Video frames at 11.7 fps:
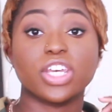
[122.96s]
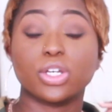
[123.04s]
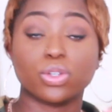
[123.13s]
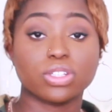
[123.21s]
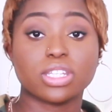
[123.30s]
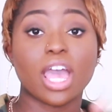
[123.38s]

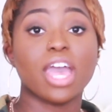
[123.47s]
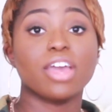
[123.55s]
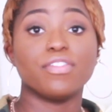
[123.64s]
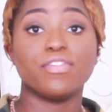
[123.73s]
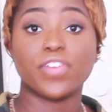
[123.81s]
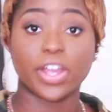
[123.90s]
feels
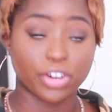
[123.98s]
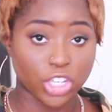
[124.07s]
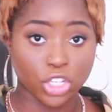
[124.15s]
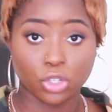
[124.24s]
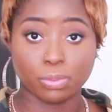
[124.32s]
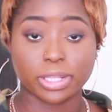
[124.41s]
very
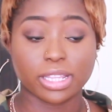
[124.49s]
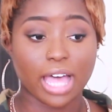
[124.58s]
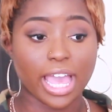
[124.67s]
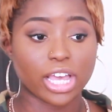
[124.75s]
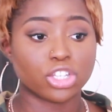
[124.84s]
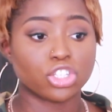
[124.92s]

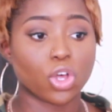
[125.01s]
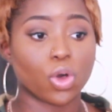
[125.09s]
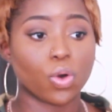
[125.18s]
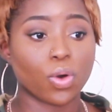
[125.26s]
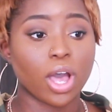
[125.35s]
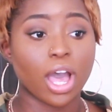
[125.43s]
human-like.
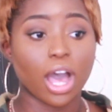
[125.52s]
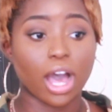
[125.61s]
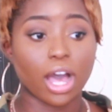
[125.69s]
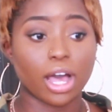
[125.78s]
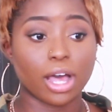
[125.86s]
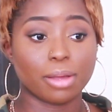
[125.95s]
So,
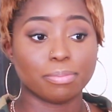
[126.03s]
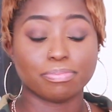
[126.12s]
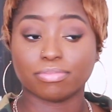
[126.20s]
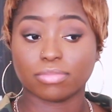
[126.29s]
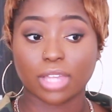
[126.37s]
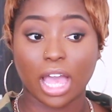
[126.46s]
um...
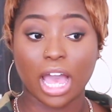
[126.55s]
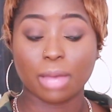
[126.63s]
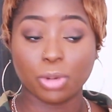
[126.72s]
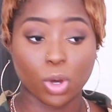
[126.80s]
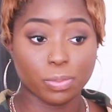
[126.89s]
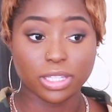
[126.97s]
I'm
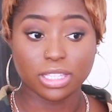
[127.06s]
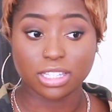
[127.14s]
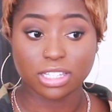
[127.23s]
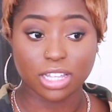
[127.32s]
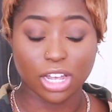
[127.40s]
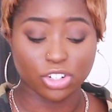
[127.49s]
hoping this
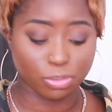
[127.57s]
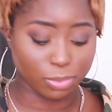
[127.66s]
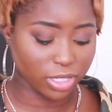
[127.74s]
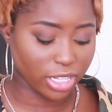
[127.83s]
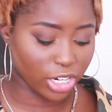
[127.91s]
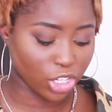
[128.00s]
is one hundred
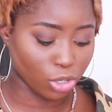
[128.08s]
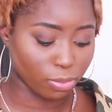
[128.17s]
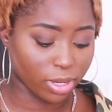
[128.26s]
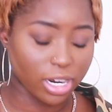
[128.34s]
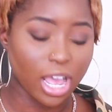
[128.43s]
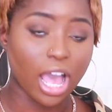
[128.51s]
percent
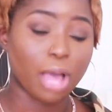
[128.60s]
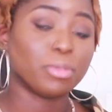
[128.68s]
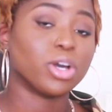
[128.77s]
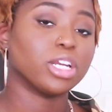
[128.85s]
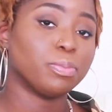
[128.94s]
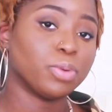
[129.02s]
human. I'm
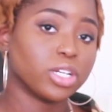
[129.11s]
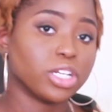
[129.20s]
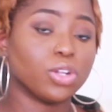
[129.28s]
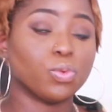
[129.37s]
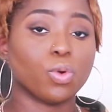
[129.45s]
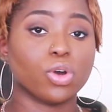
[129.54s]
gonna put it
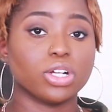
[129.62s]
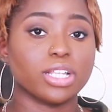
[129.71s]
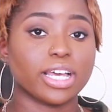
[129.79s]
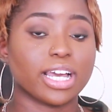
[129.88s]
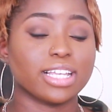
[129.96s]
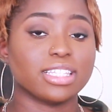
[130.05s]
in water,
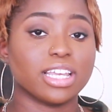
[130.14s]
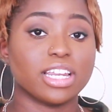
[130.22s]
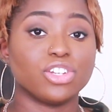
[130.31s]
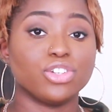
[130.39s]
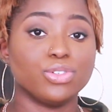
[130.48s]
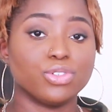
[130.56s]
like I said,
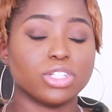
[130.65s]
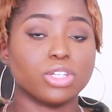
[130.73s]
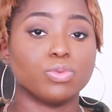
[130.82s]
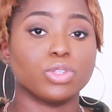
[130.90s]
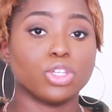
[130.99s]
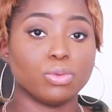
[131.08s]
and usually
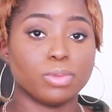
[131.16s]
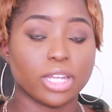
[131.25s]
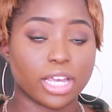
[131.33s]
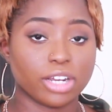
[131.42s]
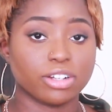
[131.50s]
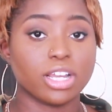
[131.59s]
with human
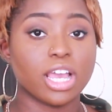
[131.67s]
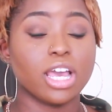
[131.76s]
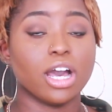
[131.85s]
hair